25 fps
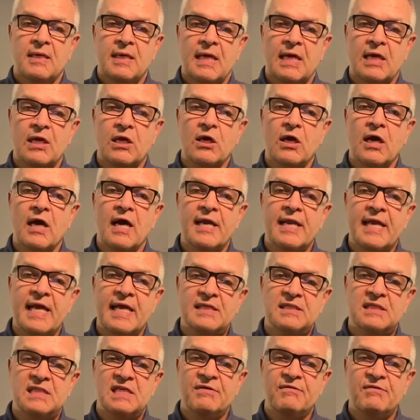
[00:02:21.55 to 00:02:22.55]
And God
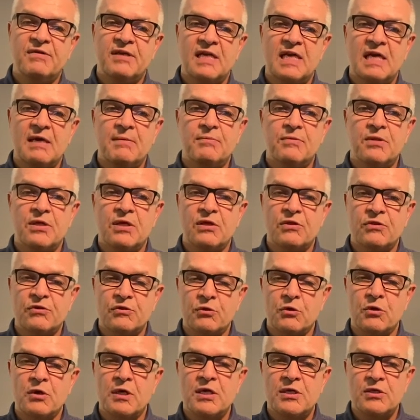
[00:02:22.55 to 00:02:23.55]
has given him the
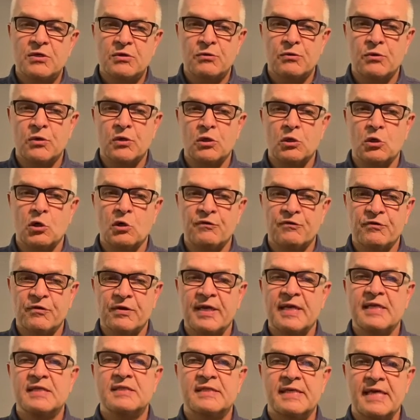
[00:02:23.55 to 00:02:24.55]
authority to rule over
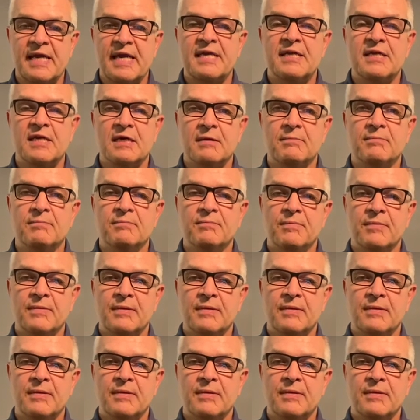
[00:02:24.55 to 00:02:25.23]
his kingdom.